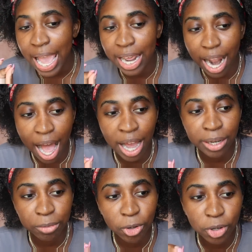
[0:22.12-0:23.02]
And I
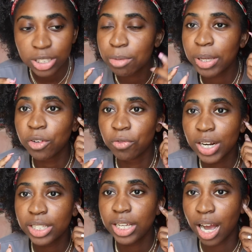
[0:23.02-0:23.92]
am going to be
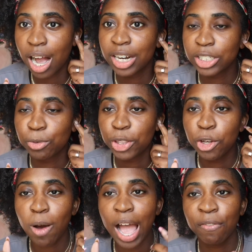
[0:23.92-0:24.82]
really honest with
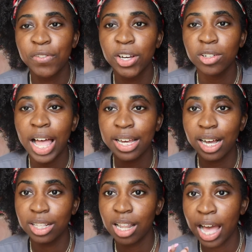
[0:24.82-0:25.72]
you. I feel like
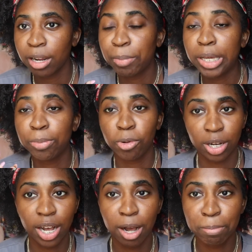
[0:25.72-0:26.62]
a lot of people
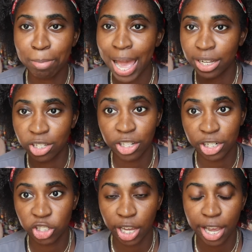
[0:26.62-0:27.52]
come back to
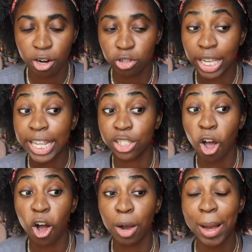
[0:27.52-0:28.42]
their channels and
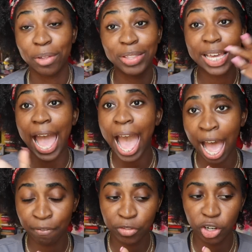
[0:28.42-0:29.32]
talk about the
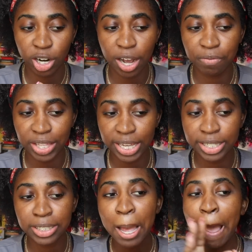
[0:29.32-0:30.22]
after of
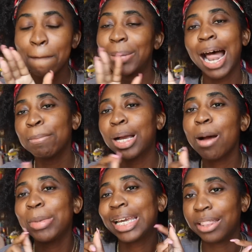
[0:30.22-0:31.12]
this, but I'm
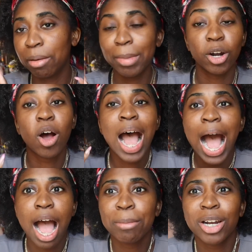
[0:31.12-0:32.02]
coming in the middle.
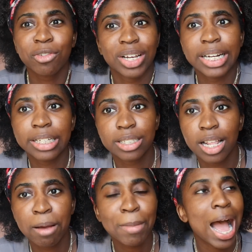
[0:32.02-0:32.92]
I'm in a reading
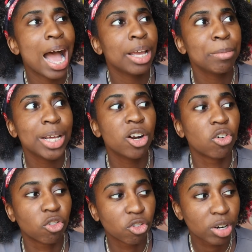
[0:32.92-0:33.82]
slump. I am in
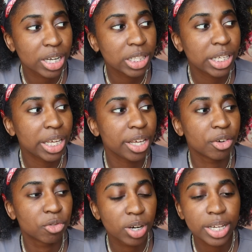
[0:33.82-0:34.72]
a
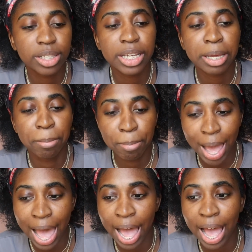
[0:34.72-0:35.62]
really, really
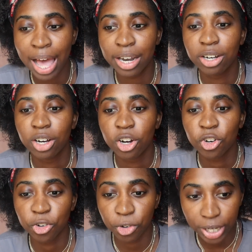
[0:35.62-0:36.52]
bad
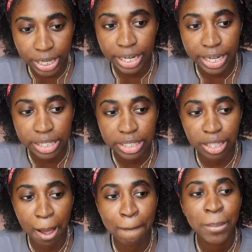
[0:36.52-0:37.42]
reading
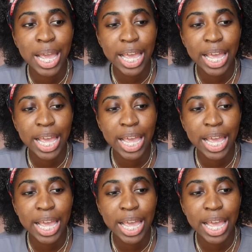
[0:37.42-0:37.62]
slump.